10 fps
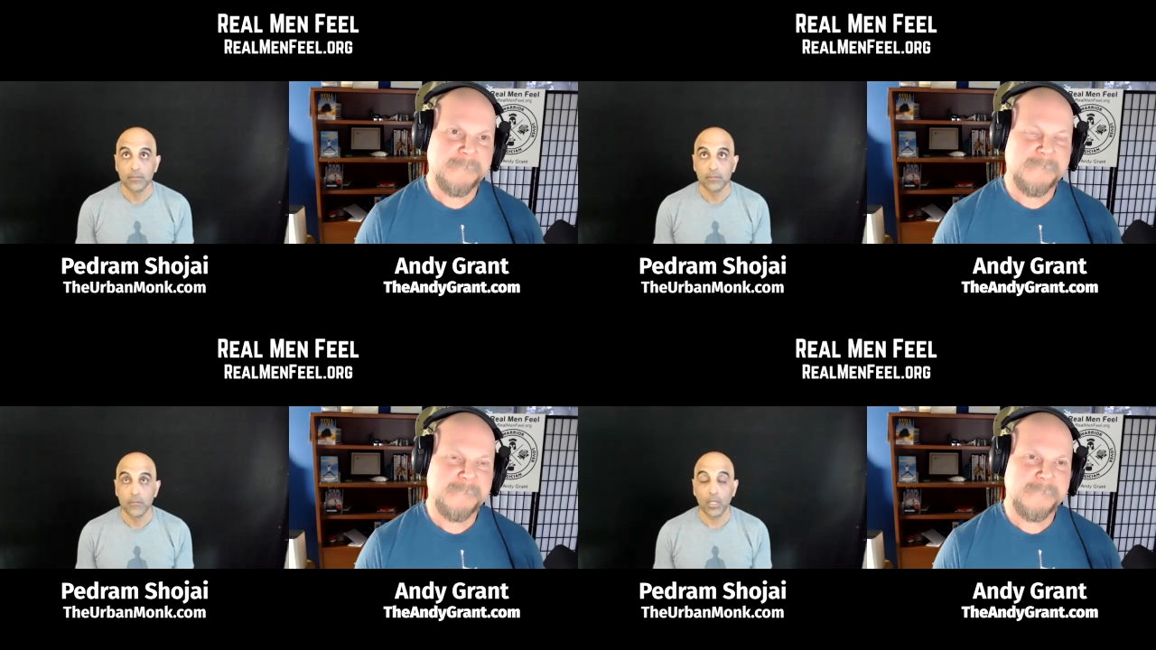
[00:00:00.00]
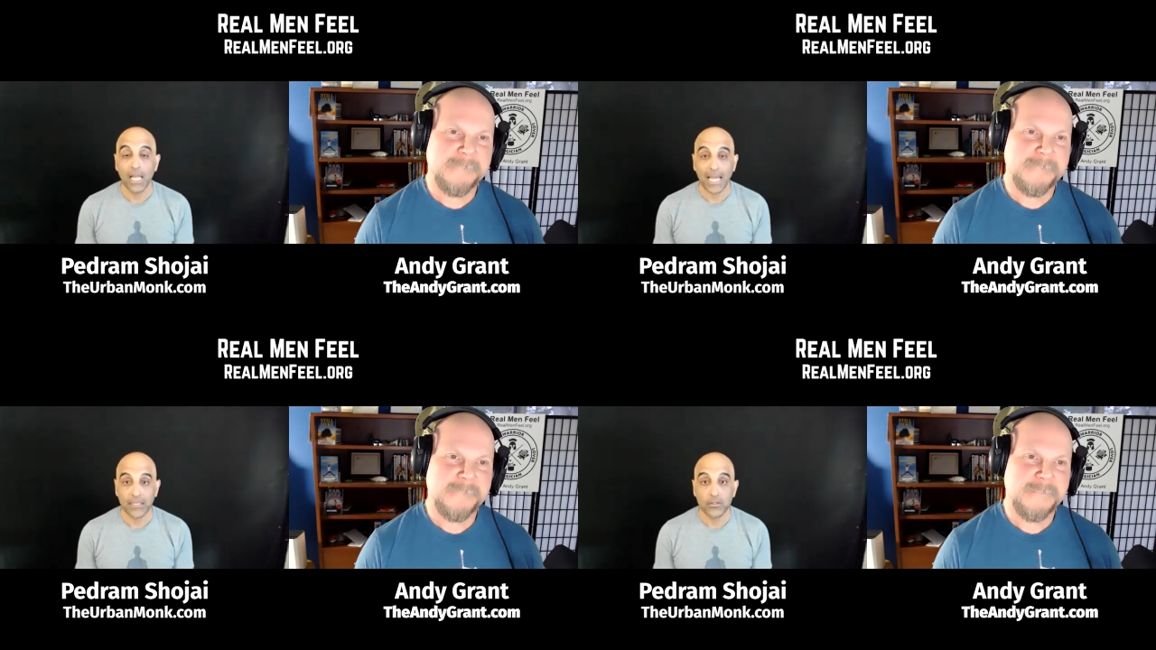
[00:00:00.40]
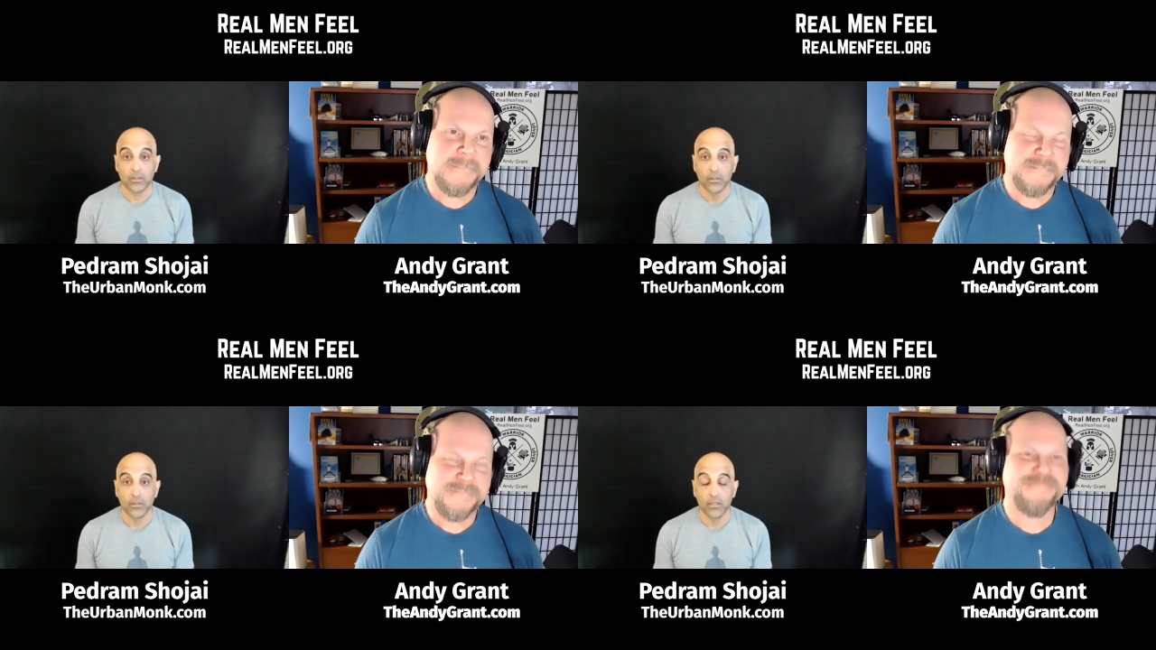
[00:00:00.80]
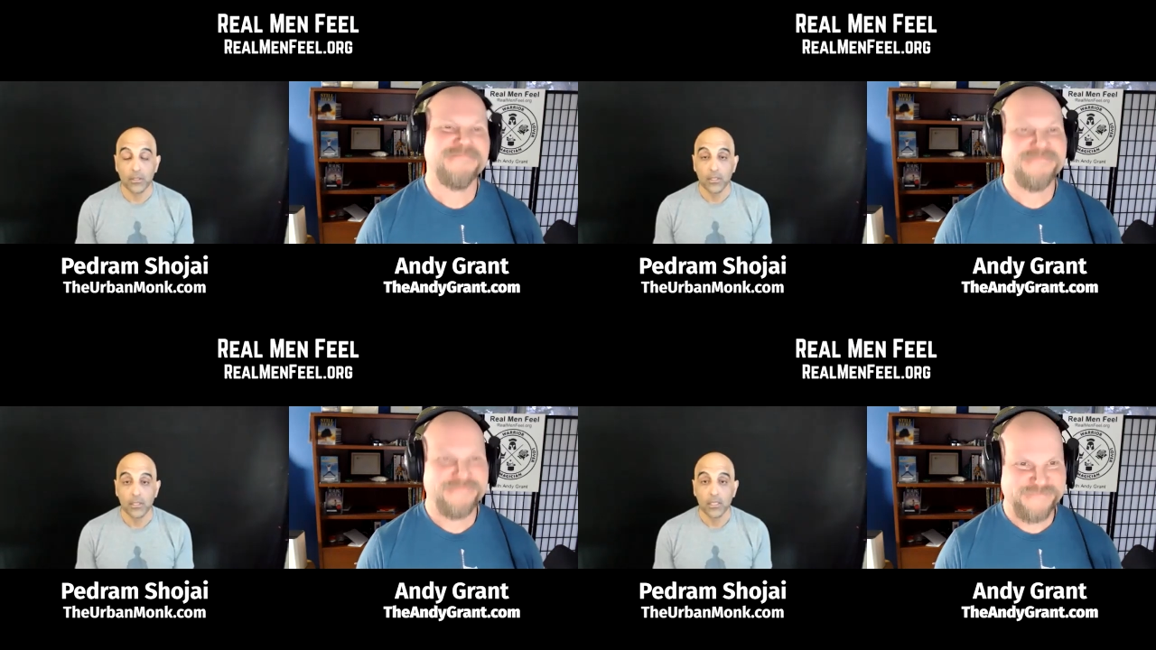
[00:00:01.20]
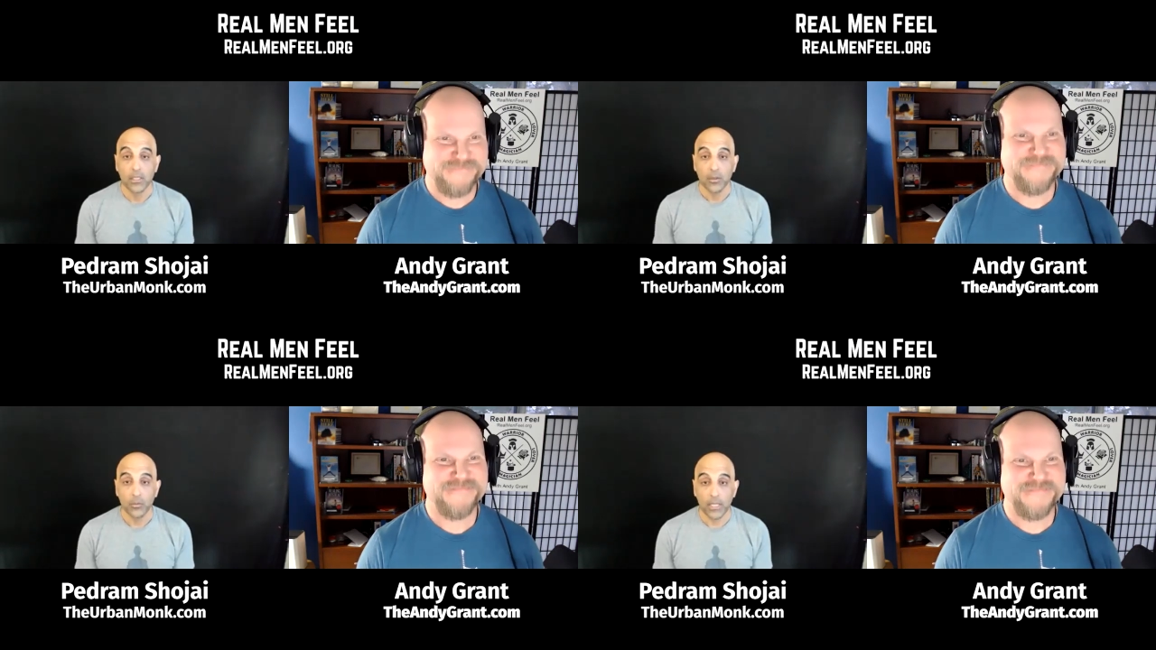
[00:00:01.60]
Speaker 1: Relax.
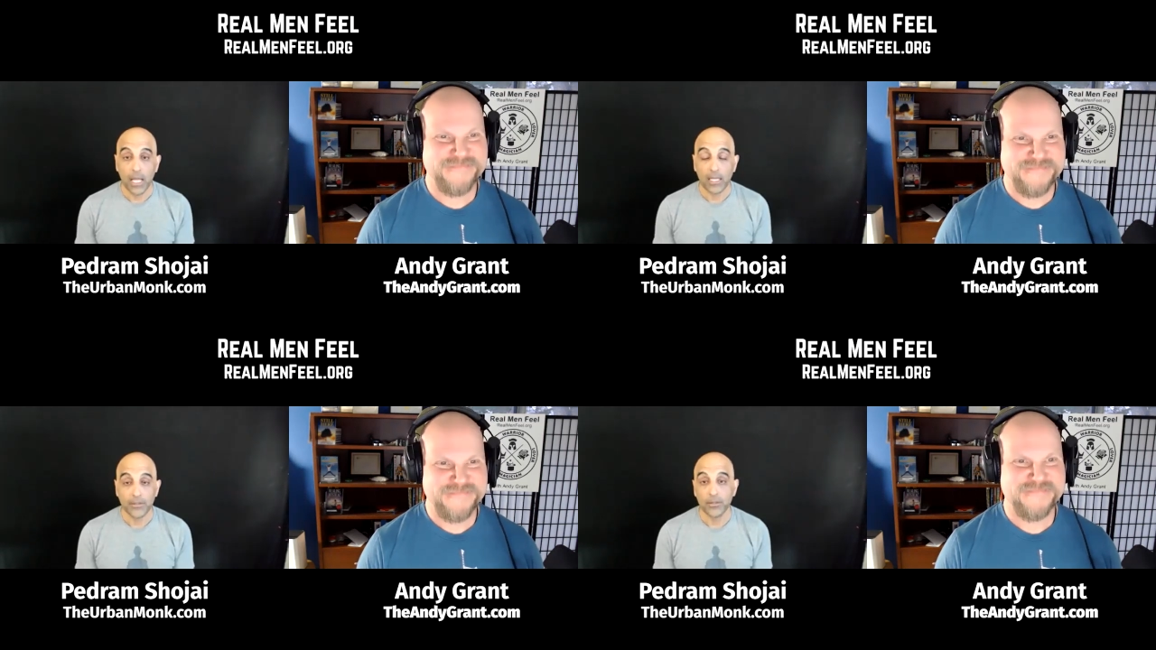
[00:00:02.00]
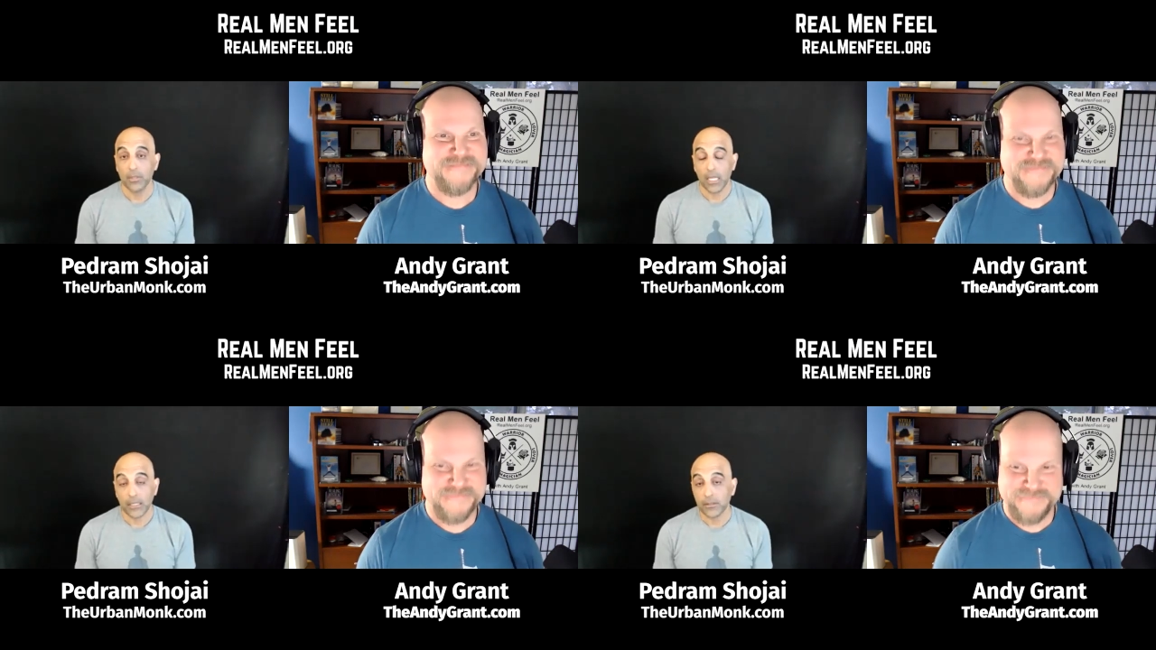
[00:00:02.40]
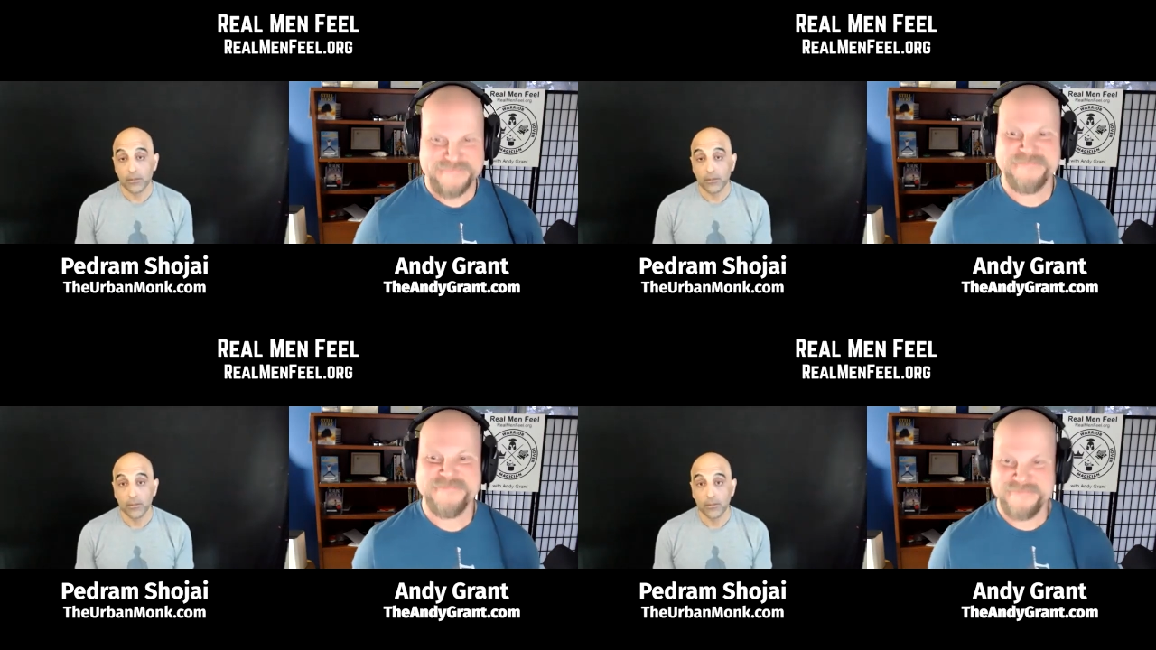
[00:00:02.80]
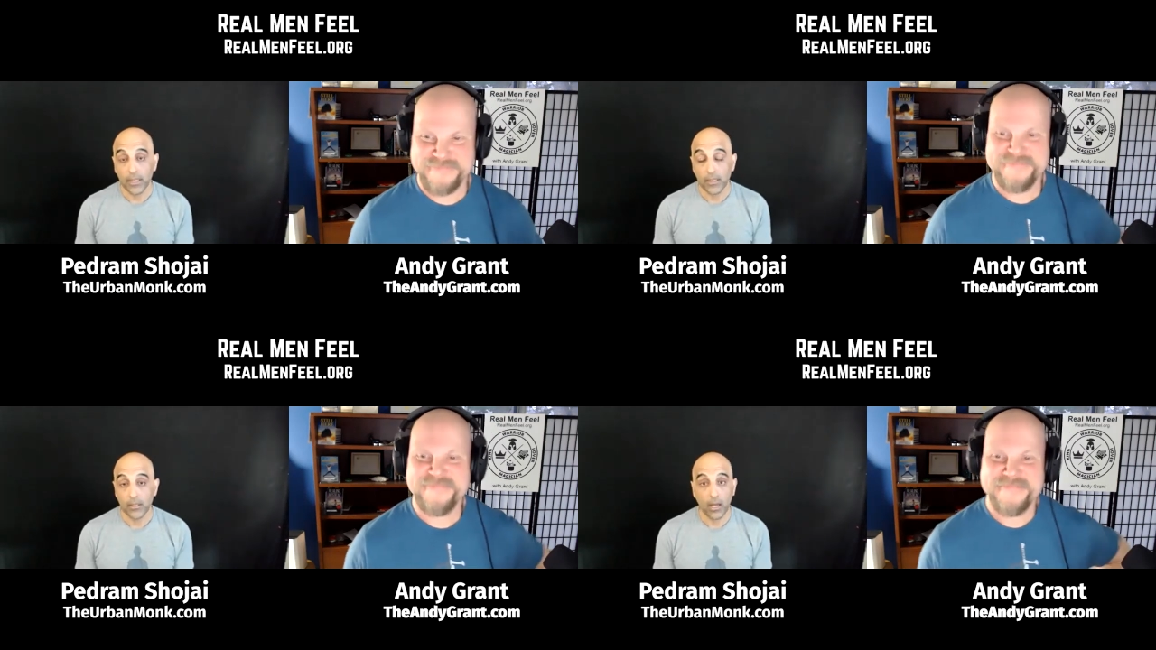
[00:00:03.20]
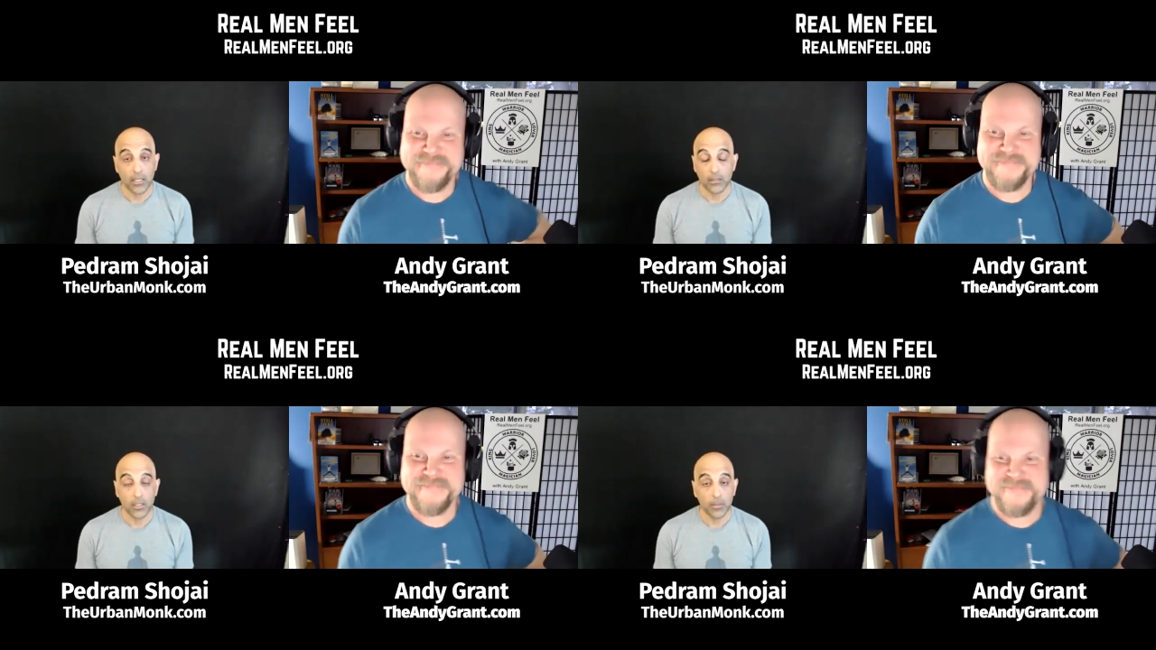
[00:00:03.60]
We're not allowed to relax, hmm. right? You got to
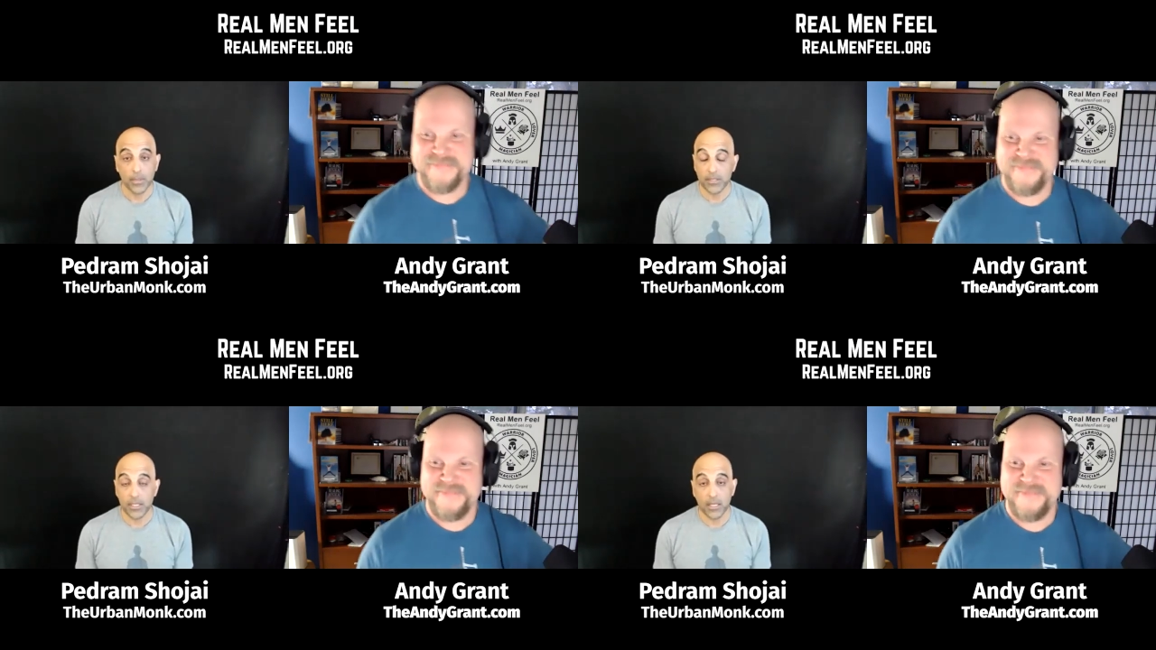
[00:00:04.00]
look busy. You